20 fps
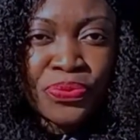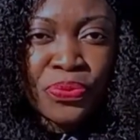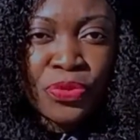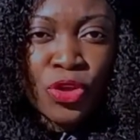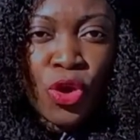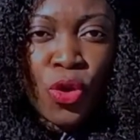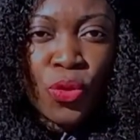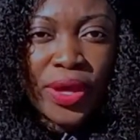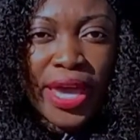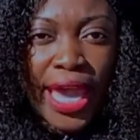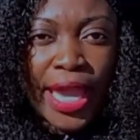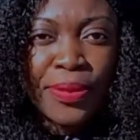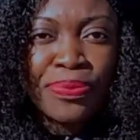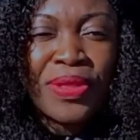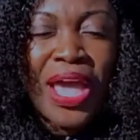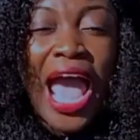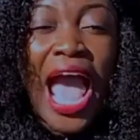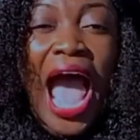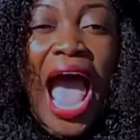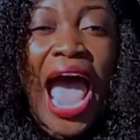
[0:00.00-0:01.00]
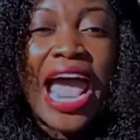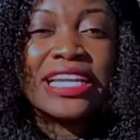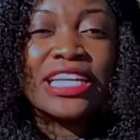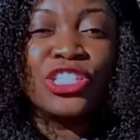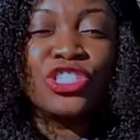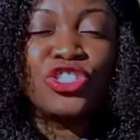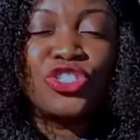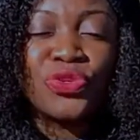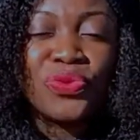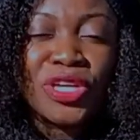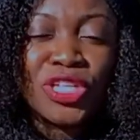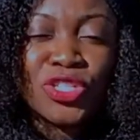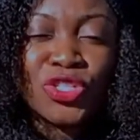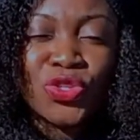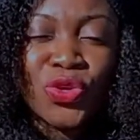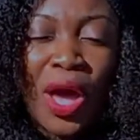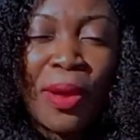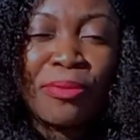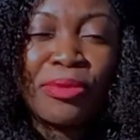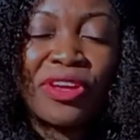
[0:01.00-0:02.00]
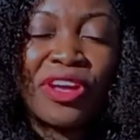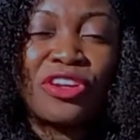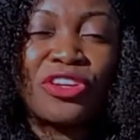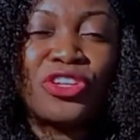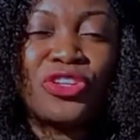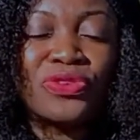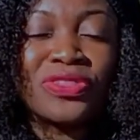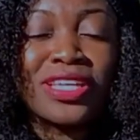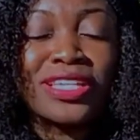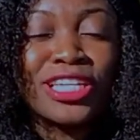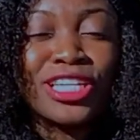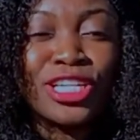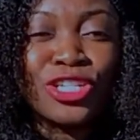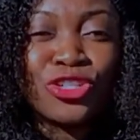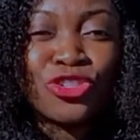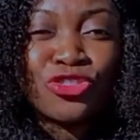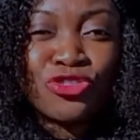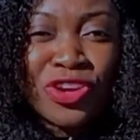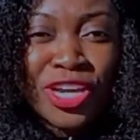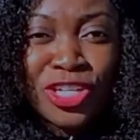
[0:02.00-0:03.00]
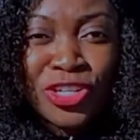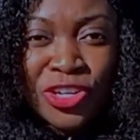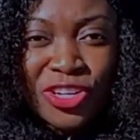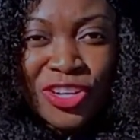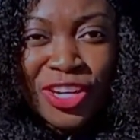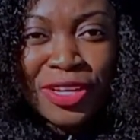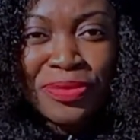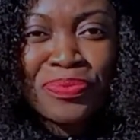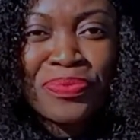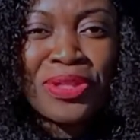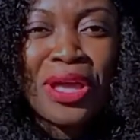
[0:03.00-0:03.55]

Okay, and in doing so, I'm going to use an illustration.